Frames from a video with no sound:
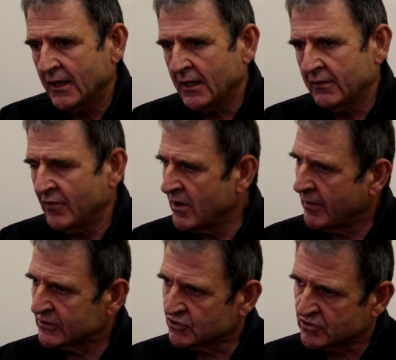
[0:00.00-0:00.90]
very
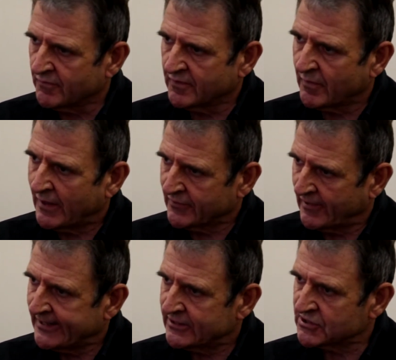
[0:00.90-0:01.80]
much driven by the
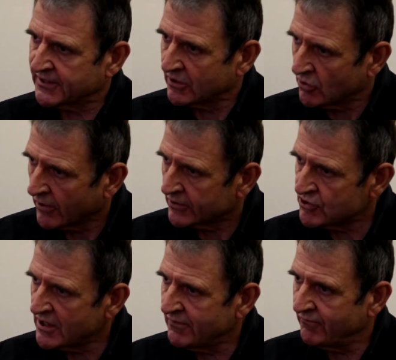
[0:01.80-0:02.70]
latest
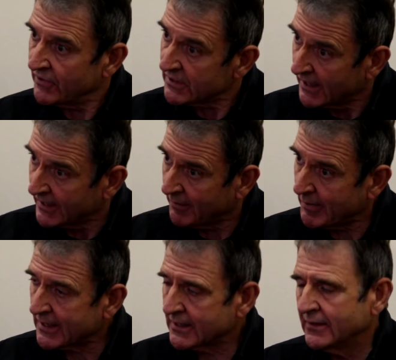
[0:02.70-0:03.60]
technology, very dynamic.